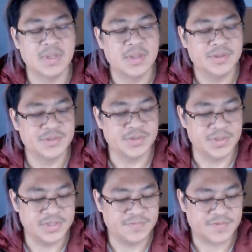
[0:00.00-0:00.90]
So
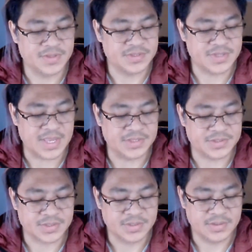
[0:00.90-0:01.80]
this is for the
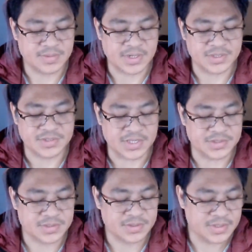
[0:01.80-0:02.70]
sensor, garage sensor, and